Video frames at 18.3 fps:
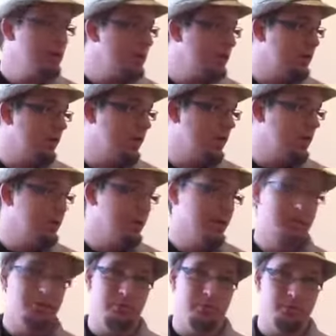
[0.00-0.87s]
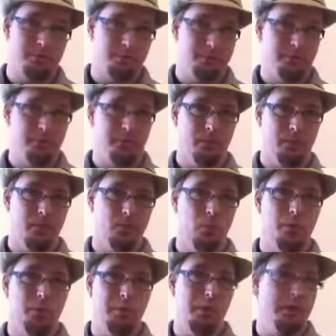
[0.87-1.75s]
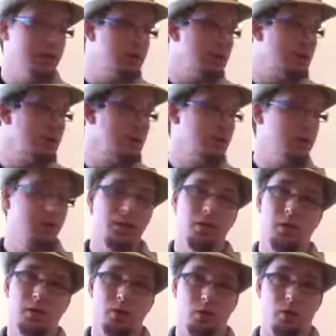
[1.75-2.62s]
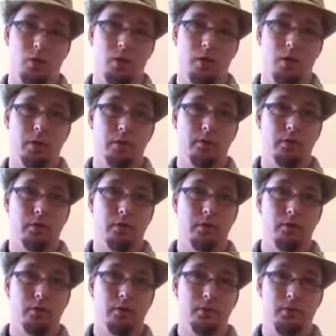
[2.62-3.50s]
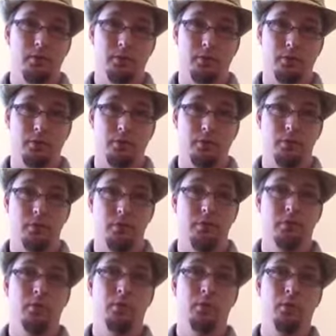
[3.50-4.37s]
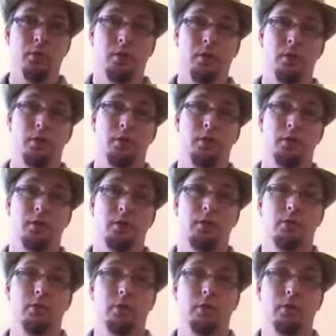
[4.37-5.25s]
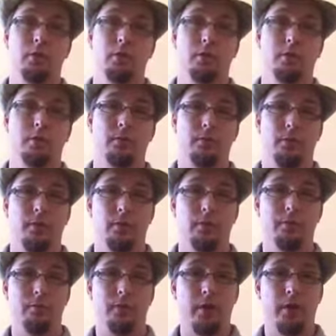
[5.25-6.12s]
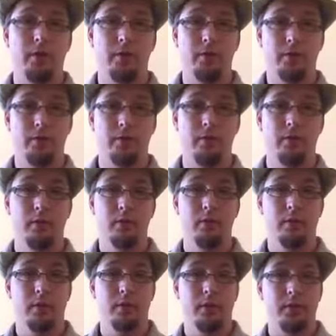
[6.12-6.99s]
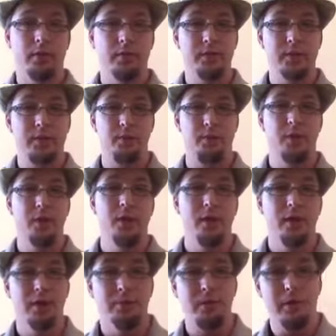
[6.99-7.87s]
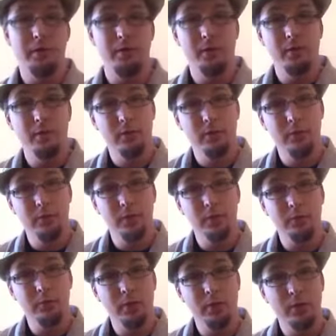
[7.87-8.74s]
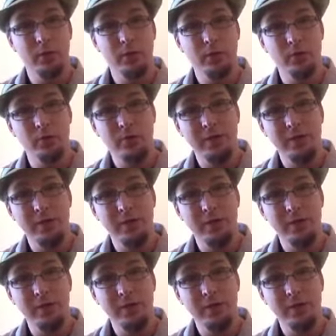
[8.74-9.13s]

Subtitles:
The next one will be 1, 2. So, first fret, and then second one. Remember, this one, you